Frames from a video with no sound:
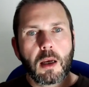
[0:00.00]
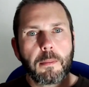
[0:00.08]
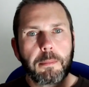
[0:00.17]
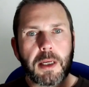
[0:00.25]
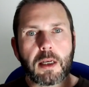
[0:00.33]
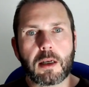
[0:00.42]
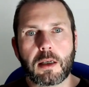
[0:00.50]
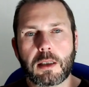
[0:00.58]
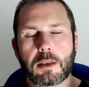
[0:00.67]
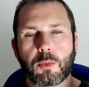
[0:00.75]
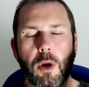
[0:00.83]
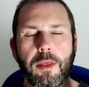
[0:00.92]

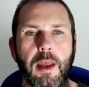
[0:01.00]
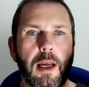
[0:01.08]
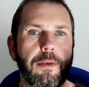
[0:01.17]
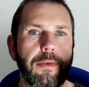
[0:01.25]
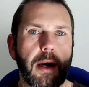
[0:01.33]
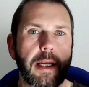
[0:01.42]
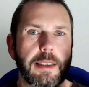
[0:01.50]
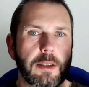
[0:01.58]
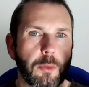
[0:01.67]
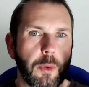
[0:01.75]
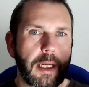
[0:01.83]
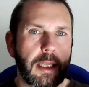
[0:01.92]
because one thing I find
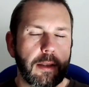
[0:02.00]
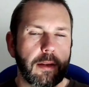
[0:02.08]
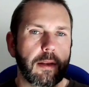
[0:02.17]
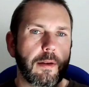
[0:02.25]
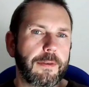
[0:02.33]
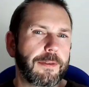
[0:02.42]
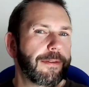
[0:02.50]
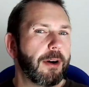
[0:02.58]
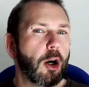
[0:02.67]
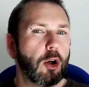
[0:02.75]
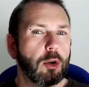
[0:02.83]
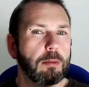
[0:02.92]
with
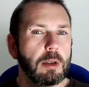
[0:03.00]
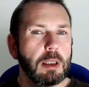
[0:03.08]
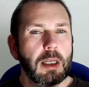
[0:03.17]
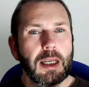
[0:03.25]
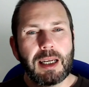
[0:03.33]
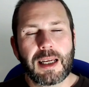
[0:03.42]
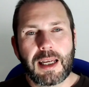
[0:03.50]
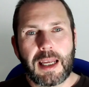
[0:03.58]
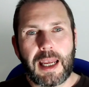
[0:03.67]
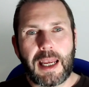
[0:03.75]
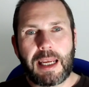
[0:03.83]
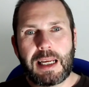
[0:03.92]
foam
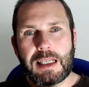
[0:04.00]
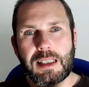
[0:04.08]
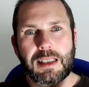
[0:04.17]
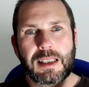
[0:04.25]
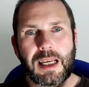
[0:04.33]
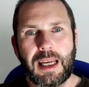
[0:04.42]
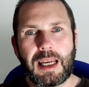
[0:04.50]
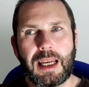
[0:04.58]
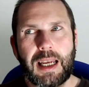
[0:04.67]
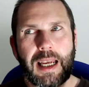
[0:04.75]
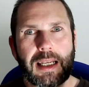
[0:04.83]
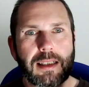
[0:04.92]
is
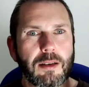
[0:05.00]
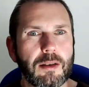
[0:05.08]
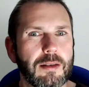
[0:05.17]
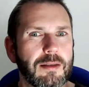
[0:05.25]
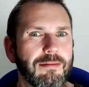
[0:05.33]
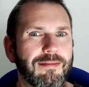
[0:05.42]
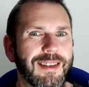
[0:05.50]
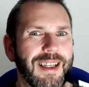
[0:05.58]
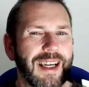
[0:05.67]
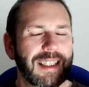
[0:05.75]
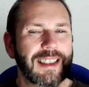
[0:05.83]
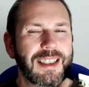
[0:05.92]
it
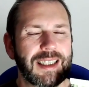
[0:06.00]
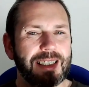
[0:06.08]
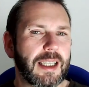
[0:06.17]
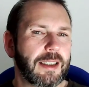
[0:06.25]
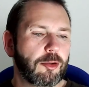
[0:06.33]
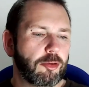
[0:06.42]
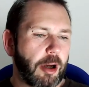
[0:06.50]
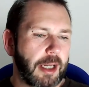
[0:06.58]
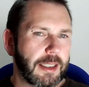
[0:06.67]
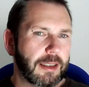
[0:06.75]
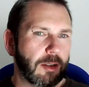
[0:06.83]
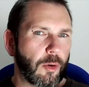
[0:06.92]
tends to
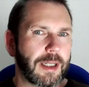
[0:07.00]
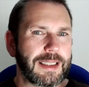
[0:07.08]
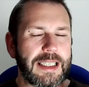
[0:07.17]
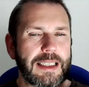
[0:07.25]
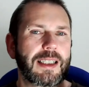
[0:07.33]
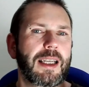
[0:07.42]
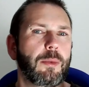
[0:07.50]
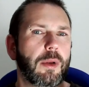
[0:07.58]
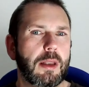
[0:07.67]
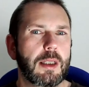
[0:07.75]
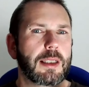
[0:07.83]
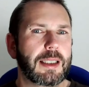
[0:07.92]
disintegrate quite easily with
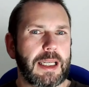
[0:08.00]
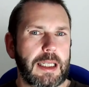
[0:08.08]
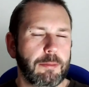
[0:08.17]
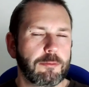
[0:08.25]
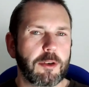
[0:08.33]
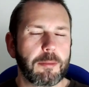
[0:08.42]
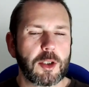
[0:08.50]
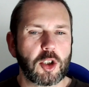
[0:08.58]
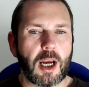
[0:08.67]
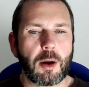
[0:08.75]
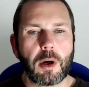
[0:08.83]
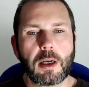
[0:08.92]
the steam from the
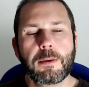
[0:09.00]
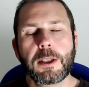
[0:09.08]
shower.